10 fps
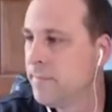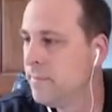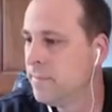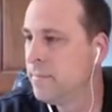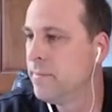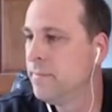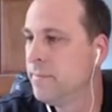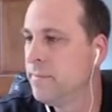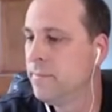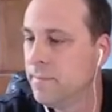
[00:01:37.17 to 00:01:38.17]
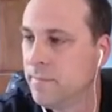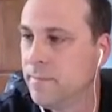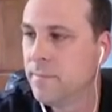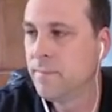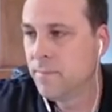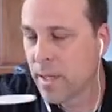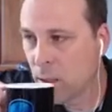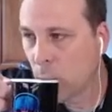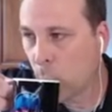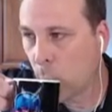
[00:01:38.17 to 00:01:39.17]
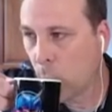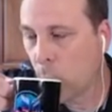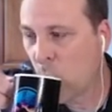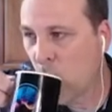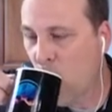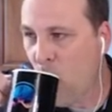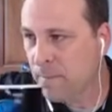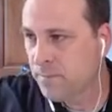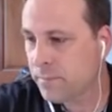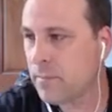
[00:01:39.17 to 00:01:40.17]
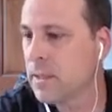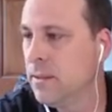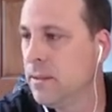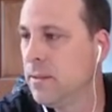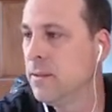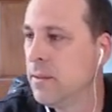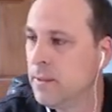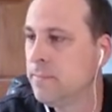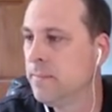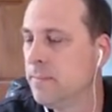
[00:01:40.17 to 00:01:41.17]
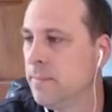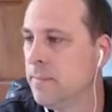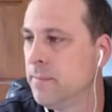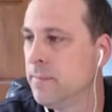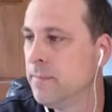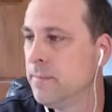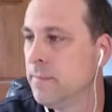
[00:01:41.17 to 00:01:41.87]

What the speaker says: Nobody speaks.